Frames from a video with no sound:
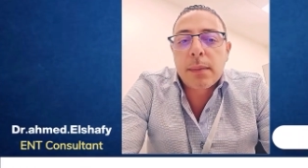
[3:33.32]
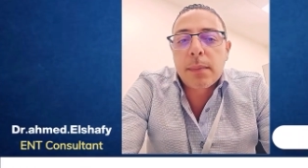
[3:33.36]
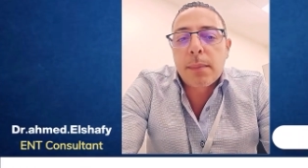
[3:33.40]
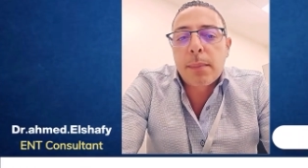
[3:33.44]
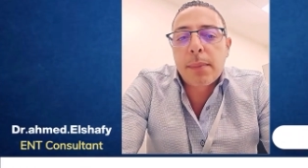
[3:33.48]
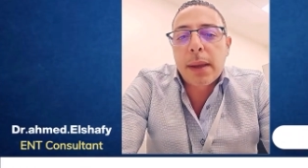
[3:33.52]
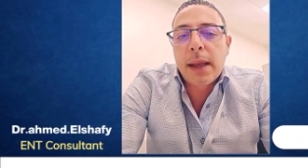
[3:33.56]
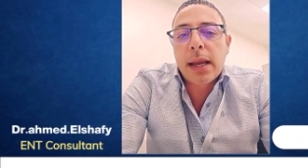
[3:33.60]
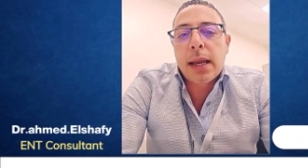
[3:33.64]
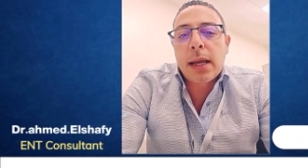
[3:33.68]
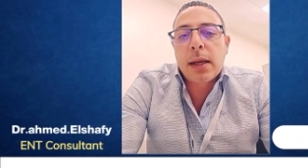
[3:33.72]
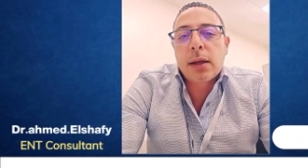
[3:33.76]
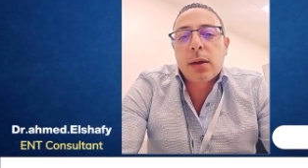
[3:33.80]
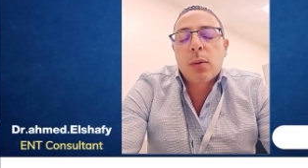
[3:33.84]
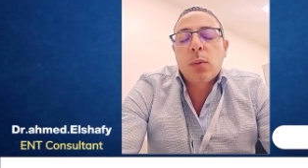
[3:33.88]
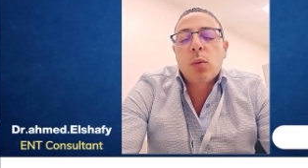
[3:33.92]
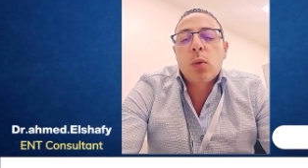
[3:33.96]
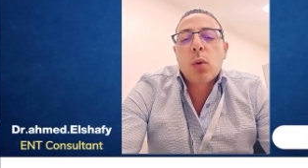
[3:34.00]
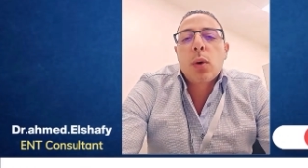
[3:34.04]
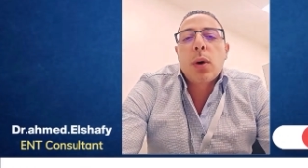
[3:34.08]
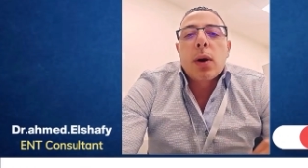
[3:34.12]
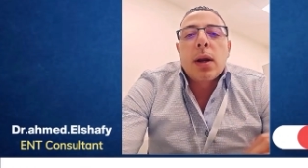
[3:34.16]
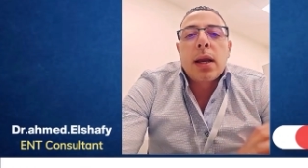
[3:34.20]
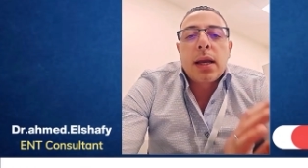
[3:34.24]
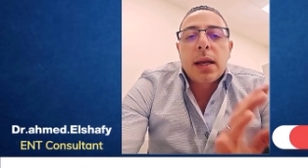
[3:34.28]
make us
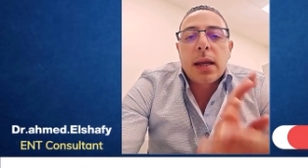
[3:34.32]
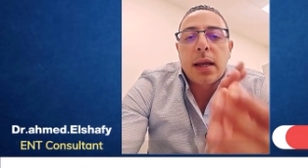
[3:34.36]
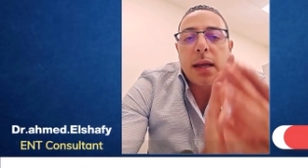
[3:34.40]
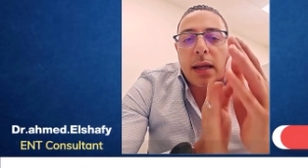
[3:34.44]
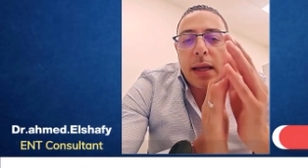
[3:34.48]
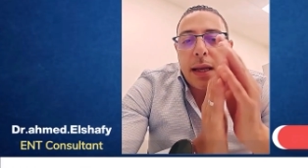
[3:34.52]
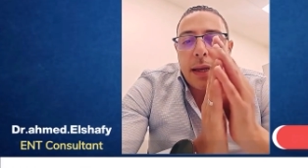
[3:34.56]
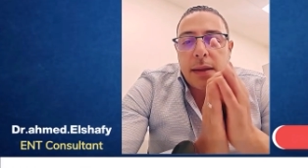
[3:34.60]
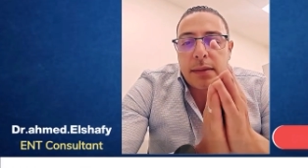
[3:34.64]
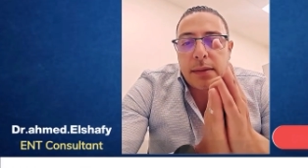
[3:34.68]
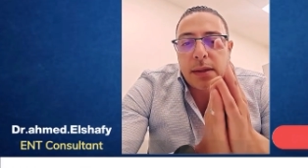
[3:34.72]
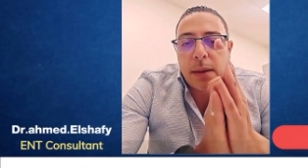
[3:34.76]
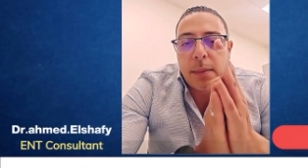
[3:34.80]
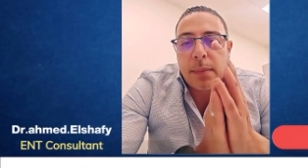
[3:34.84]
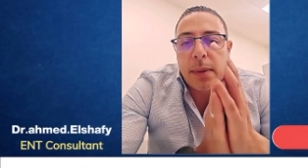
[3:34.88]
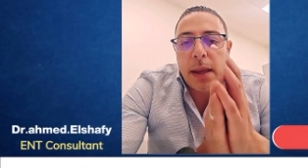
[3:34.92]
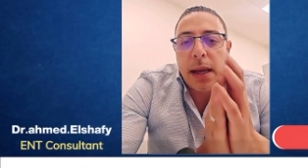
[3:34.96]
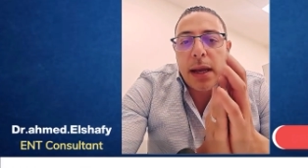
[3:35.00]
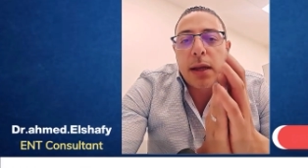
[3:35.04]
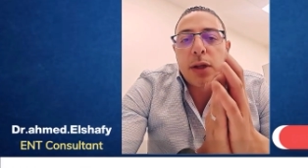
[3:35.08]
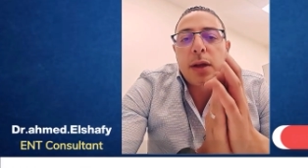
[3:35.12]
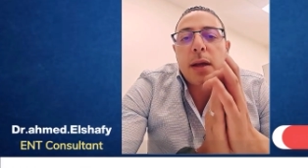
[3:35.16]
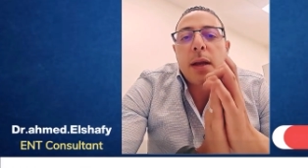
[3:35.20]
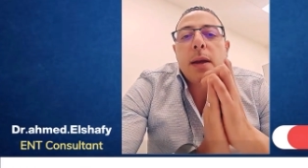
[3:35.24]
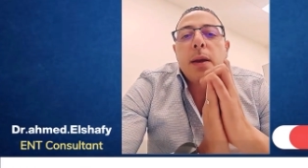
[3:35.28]
worry if the
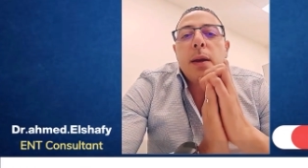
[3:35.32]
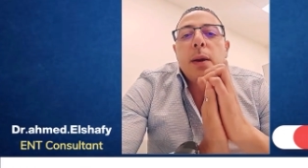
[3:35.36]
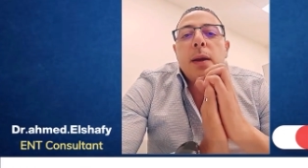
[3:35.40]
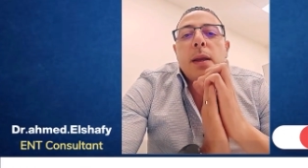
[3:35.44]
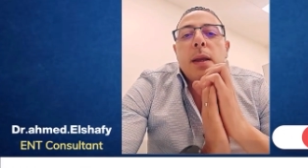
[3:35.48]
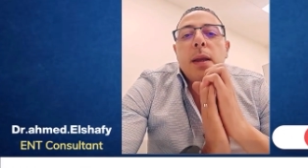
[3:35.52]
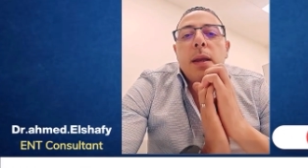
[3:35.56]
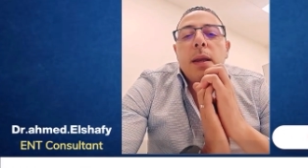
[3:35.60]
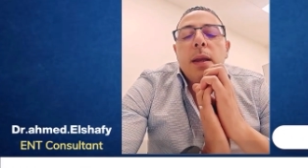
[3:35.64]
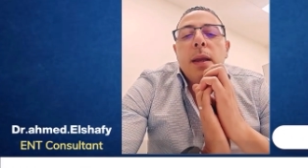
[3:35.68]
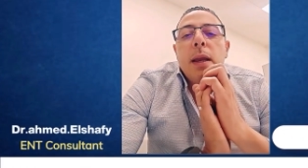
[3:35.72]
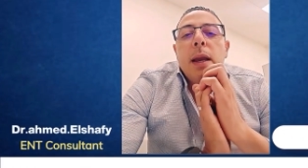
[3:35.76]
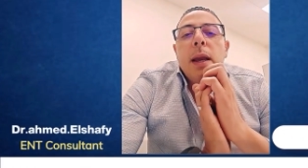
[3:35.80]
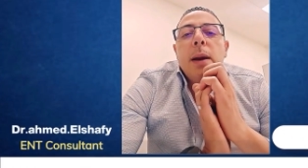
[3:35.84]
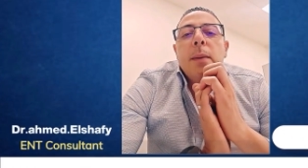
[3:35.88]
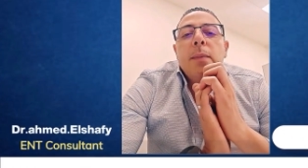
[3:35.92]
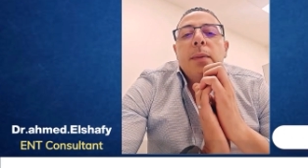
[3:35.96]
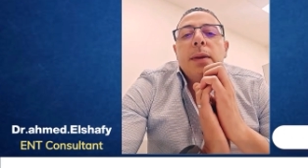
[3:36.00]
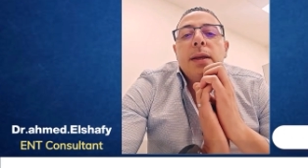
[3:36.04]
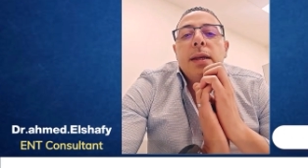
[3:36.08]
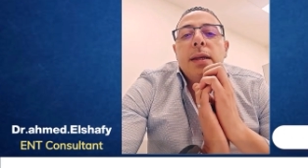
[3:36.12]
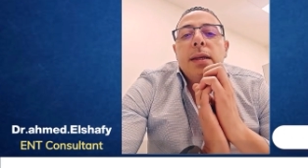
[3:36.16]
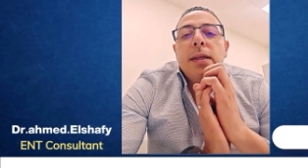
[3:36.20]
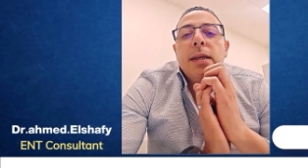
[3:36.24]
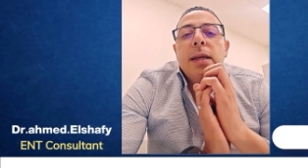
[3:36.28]
patient
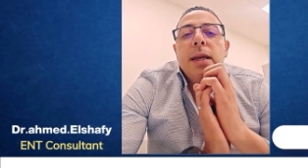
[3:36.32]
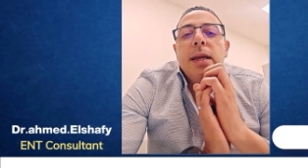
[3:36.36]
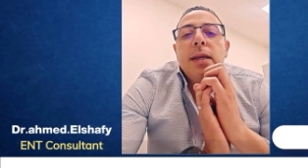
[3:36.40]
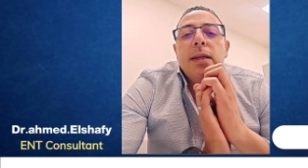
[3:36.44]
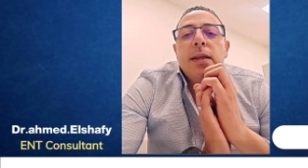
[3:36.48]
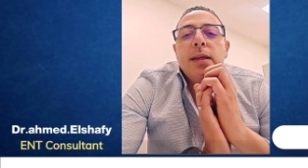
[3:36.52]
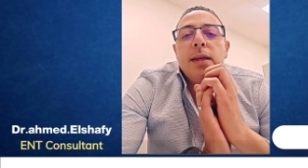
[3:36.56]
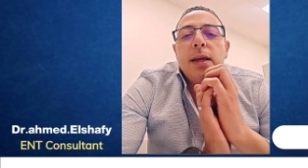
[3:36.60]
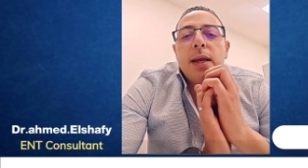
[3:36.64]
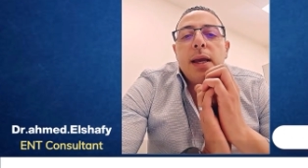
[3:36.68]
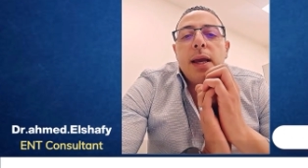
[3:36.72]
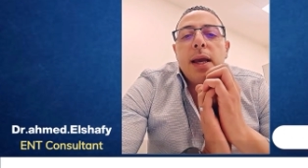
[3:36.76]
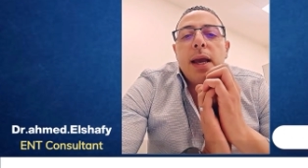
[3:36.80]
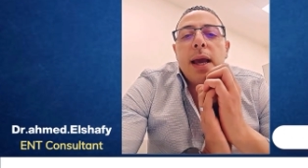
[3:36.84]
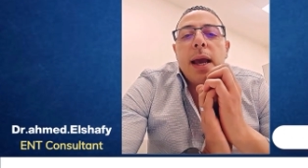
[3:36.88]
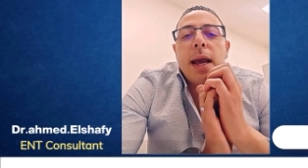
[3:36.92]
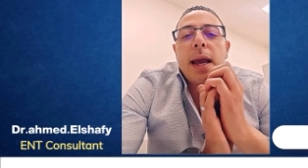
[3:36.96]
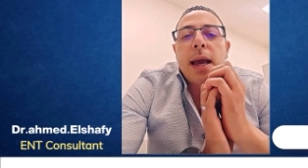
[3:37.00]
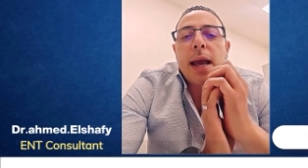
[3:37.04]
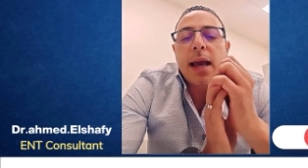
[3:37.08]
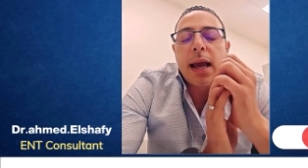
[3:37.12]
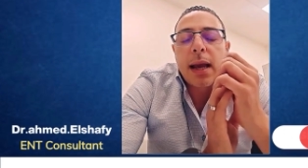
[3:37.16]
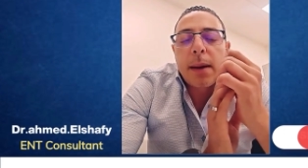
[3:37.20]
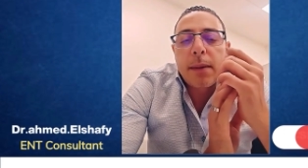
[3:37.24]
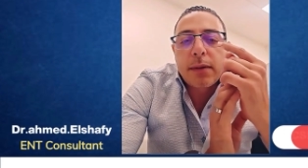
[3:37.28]
comes and says, I
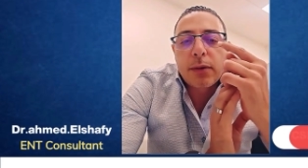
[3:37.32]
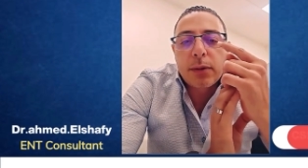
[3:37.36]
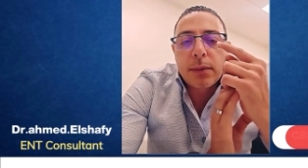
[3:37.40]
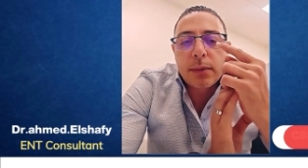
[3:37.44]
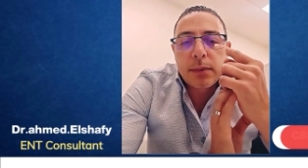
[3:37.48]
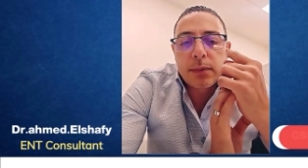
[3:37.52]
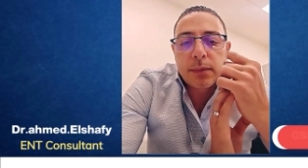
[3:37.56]
have